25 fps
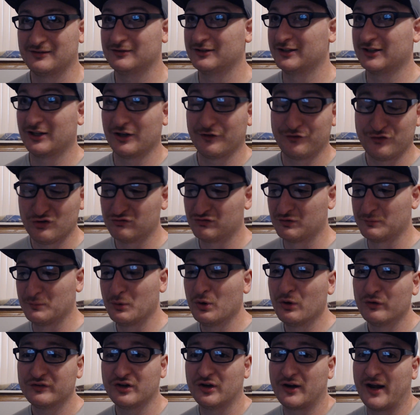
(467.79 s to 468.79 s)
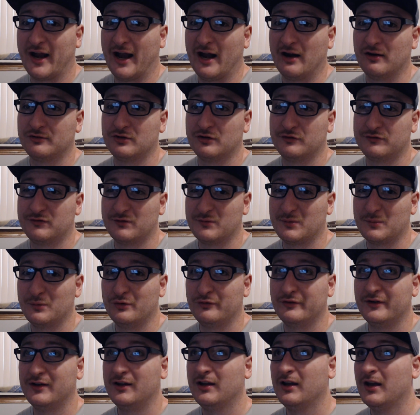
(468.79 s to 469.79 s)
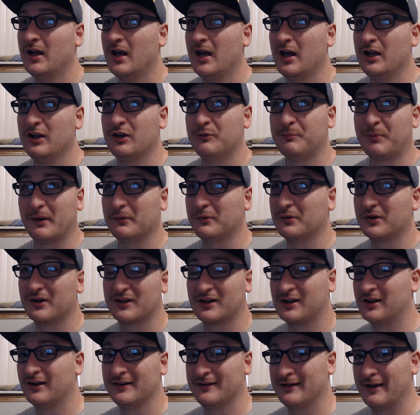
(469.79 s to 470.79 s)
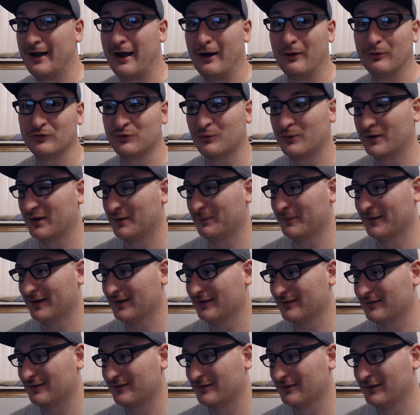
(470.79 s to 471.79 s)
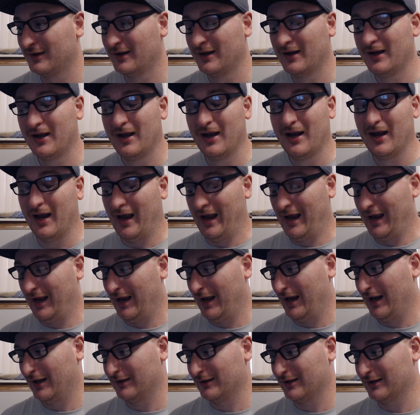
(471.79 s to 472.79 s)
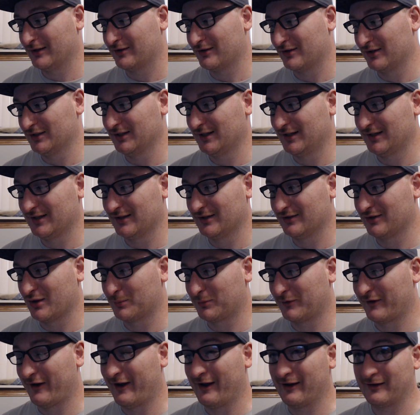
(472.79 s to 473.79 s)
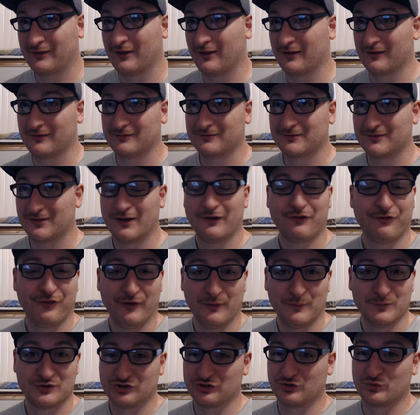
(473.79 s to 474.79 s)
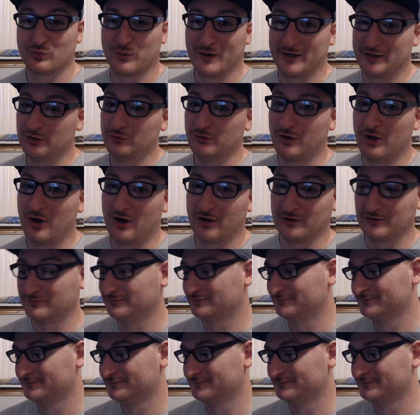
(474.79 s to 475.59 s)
Like, if you removed her character from the movie, you probably would have cut out 20 minutes. And that's going to lead into the fact that the film's just way too long.